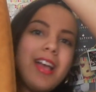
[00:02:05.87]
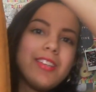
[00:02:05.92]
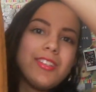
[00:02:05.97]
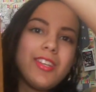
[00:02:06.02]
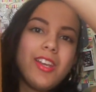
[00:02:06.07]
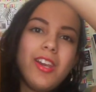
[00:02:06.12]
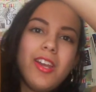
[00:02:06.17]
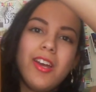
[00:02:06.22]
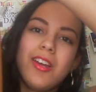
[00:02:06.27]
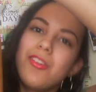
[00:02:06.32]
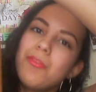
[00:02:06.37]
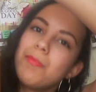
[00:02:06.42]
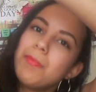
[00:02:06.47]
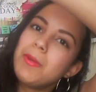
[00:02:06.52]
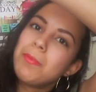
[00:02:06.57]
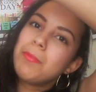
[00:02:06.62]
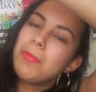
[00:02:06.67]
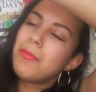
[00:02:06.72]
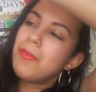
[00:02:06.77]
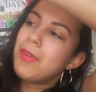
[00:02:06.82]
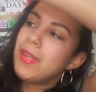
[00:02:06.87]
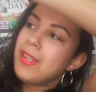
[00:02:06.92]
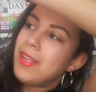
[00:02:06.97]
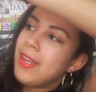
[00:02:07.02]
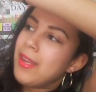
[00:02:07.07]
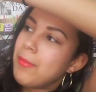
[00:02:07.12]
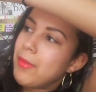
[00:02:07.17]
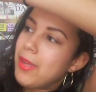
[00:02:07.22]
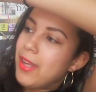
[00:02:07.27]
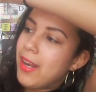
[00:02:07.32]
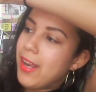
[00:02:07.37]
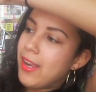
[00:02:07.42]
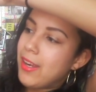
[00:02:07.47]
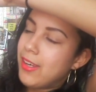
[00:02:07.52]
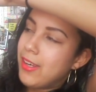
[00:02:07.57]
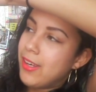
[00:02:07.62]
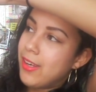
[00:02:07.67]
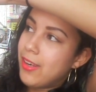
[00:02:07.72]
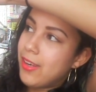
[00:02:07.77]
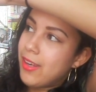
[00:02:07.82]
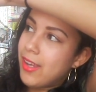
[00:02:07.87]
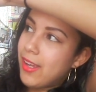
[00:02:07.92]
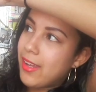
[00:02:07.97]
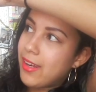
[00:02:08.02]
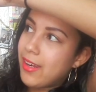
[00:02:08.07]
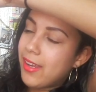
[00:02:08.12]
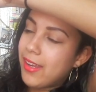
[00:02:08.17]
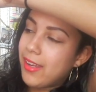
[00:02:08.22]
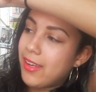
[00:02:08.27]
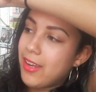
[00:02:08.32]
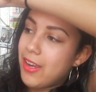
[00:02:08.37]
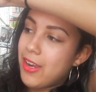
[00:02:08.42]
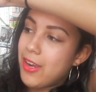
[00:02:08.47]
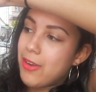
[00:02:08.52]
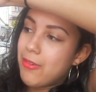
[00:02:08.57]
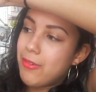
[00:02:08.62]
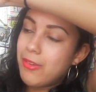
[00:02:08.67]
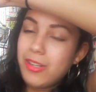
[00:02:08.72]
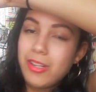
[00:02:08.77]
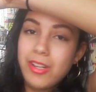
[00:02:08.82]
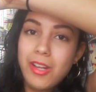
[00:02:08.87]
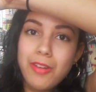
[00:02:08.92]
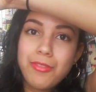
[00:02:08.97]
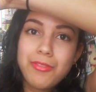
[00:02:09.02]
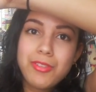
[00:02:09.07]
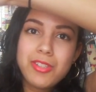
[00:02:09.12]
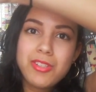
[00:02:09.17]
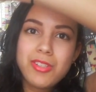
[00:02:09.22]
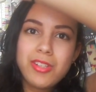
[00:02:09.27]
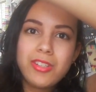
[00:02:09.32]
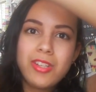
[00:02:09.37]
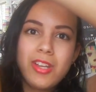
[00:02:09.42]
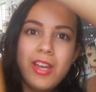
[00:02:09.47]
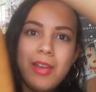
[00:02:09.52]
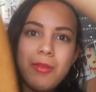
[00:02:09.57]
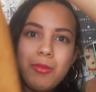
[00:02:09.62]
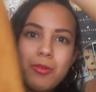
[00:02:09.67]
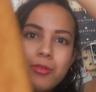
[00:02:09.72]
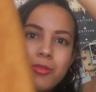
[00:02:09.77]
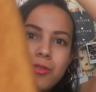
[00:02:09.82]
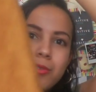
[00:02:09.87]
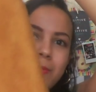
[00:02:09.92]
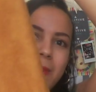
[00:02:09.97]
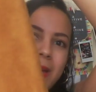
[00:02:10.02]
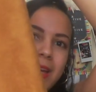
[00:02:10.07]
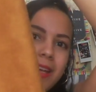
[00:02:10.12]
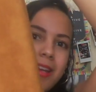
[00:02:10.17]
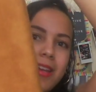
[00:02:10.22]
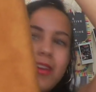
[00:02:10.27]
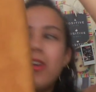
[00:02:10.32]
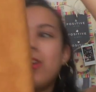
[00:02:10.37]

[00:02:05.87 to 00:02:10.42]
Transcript: So a lot of people wear them and I and I really love this so I thought I'm going to buy it